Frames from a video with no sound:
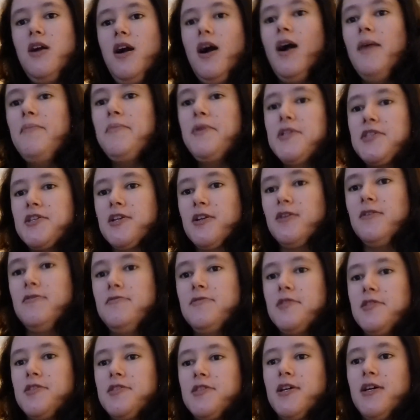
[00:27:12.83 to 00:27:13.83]
I'm here to
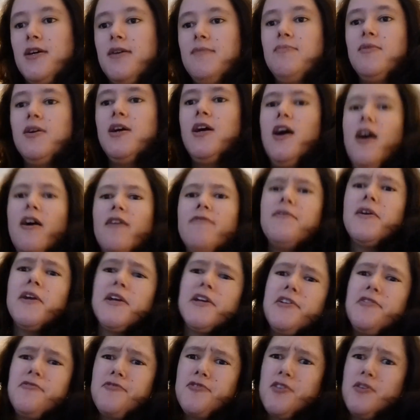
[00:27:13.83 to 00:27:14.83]
close this up.
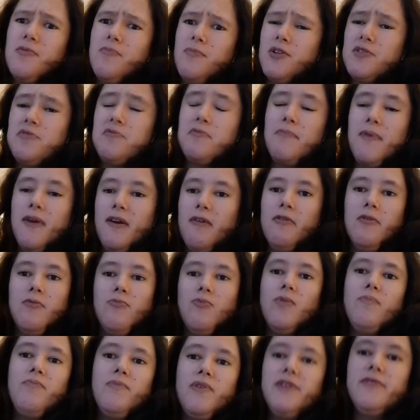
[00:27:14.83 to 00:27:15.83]
Thank you so much for bearing
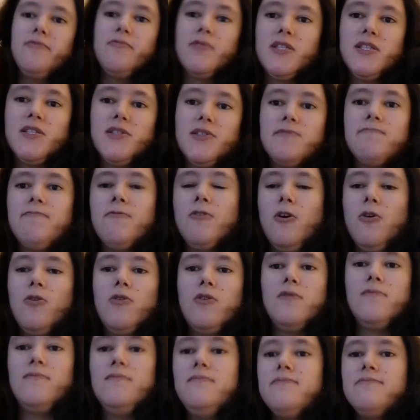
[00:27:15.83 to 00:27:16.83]
with me with this
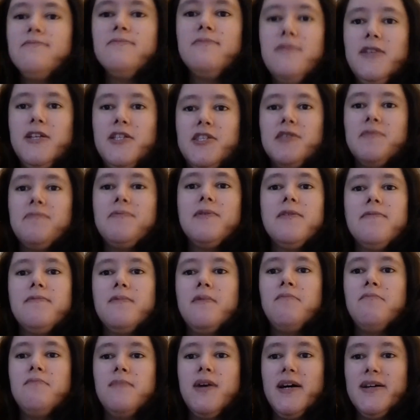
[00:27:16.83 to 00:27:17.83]
vlog. It's a bit of
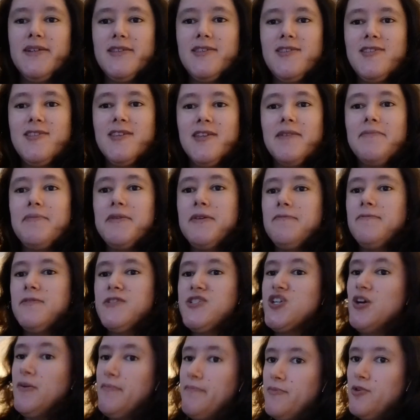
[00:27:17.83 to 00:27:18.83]
a mess and a bit of a
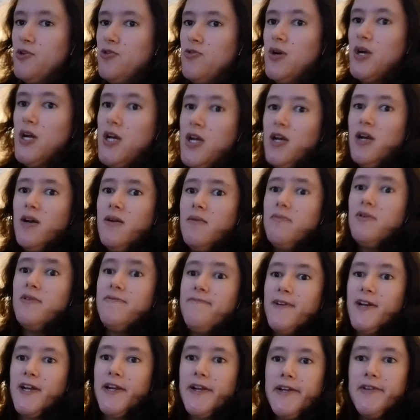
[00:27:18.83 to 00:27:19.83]
jumble,
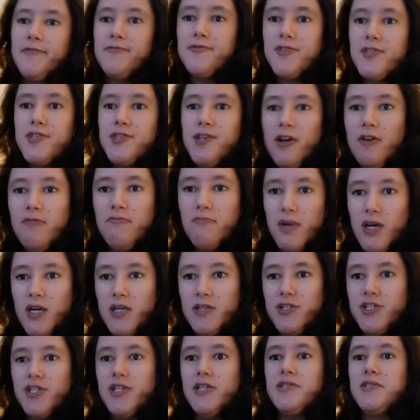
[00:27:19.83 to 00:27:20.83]
but thank you so much.